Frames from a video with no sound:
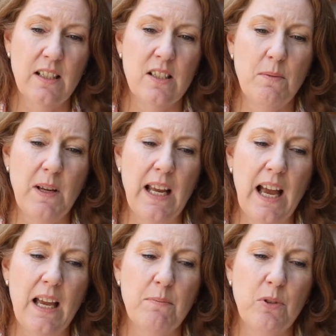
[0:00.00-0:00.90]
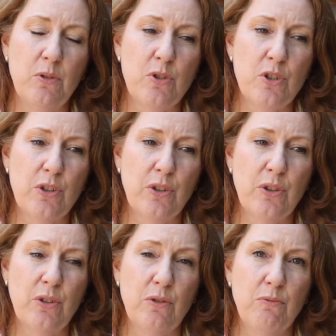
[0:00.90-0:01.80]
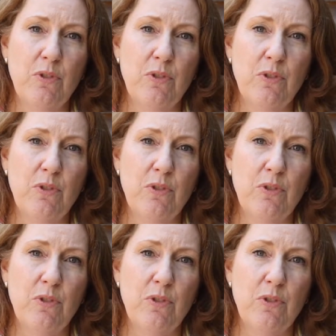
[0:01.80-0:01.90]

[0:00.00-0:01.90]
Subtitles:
to be able to